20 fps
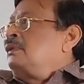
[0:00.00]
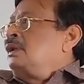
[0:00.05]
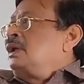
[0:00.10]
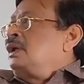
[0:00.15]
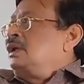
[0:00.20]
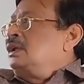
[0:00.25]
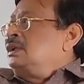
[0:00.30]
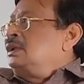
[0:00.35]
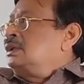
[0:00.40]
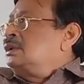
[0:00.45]

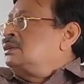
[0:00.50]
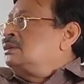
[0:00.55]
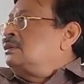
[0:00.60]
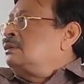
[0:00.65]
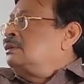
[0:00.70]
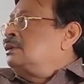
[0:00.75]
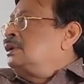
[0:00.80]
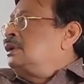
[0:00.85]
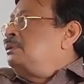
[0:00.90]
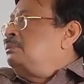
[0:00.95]
ingest
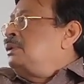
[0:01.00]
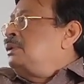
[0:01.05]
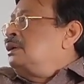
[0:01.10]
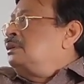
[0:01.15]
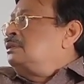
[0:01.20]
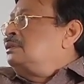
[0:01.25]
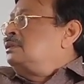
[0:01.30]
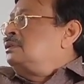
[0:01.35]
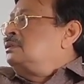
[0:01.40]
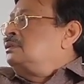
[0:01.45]
through the
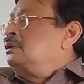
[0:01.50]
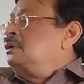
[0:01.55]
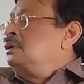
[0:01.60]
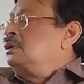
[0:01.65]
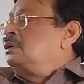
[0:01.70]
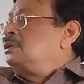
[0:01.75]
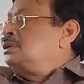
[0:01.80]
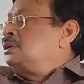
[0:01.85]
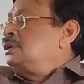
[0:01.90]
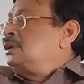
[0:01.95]
mouth,
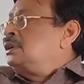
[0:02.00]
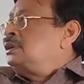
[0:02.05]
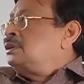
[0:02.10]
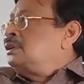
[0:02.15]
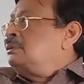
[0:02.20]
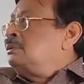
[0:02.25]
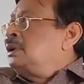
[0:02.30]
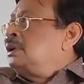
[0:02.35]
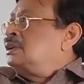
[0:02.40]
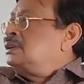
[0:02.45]
goes to the
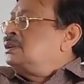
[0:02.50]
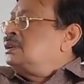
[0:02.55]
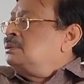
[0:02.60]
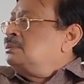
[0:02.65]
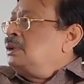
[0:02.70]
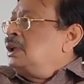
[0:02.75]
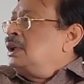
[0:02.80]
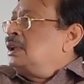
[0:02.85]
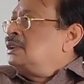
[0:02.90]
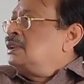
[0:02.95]
stomach,
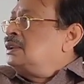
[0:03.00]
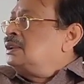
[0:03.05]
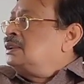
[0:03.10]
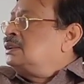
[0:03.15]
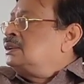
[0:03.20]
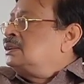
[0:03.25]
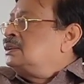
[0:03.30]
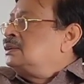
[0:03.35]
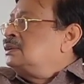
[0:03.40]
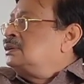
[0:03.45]
stimulate these
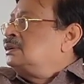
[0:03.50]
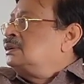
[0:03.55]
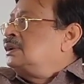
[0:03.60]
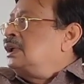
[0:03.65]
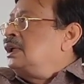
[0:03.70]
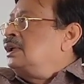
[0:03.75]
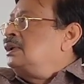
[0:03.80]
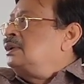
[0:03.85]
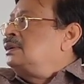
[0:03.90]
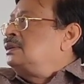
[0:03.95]

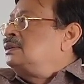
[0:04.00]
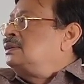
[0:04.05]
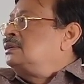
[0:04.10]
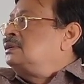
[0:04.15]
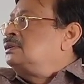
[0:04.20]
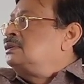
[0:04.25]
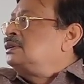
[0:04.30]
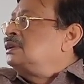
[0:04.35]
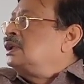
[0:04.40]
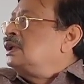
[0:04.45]
cells
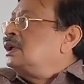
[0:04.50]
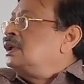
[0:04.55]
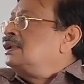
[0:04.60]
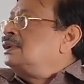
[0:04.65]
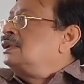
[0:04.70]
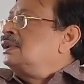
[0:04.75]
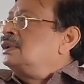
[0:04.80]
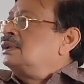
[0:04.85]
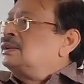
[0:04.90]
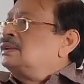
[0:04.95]
to
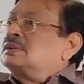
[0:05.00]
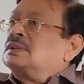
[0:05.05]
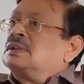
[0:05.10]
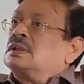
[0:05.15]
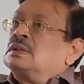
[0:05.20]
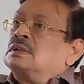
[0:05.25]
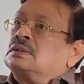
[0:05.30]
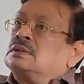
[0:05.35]
secrete this cell.